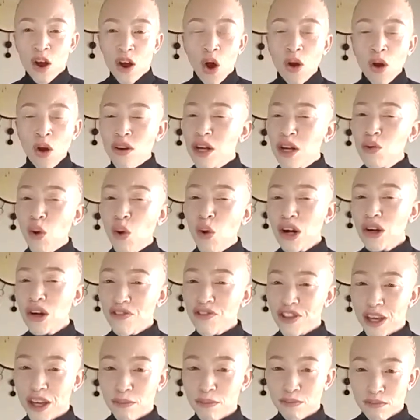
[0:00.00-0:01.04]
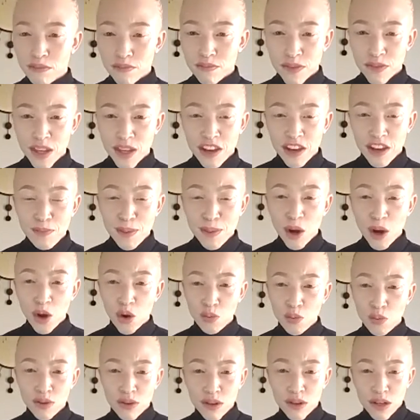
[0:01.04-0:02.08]
Only 1 of them gave me
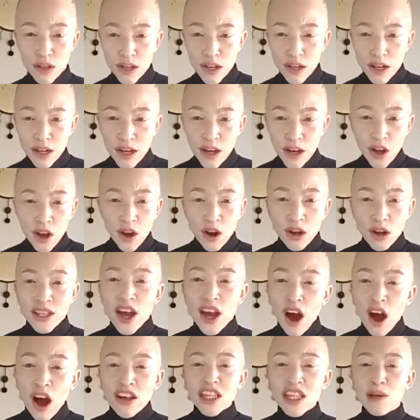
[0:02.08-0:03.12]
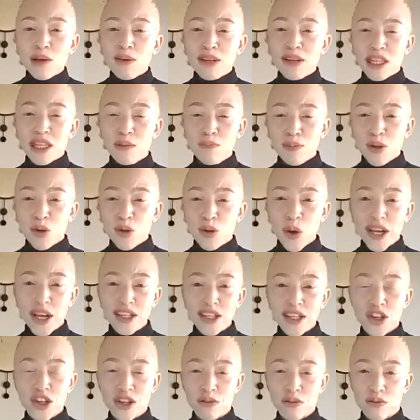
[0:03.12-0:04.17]
hope, because I asked them a simple
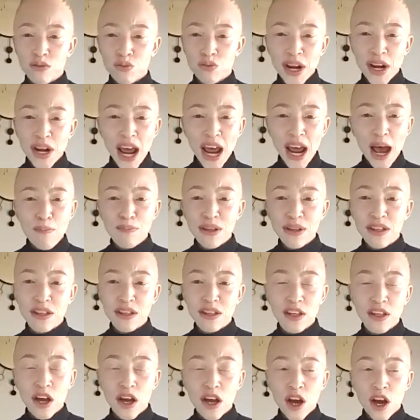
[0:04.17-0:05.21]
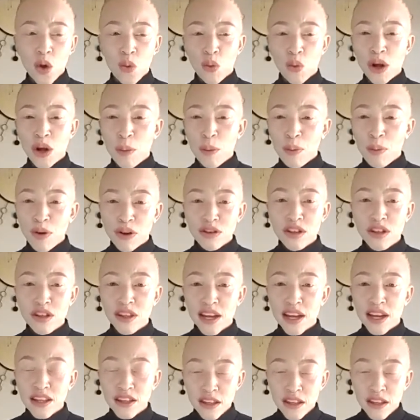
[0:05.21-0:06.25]
question. What happens when a person
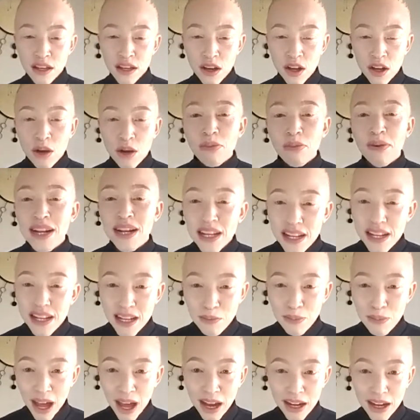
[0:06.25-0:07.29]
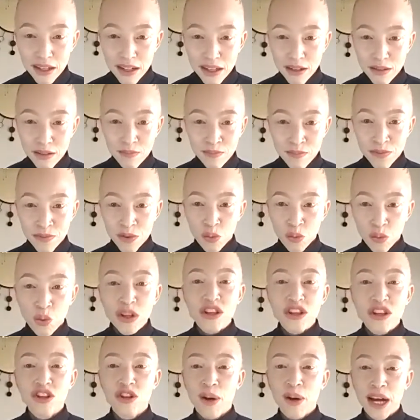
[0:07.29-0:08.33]
that is completely blind
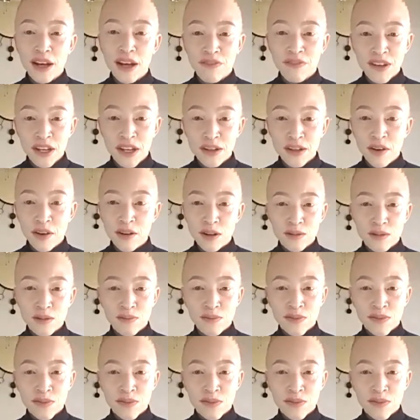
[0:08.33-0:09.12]
wants to buy a vehicle?